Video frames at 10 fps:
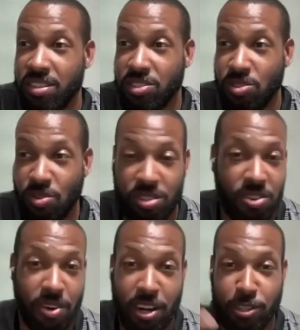storage
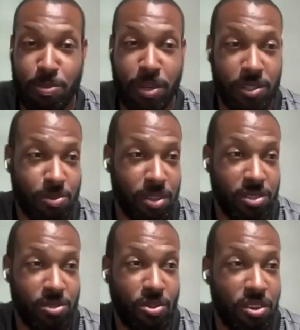garage space where they
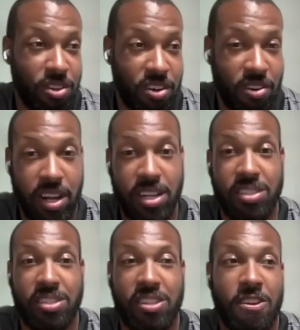store all their
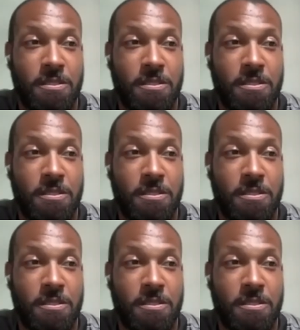cranes.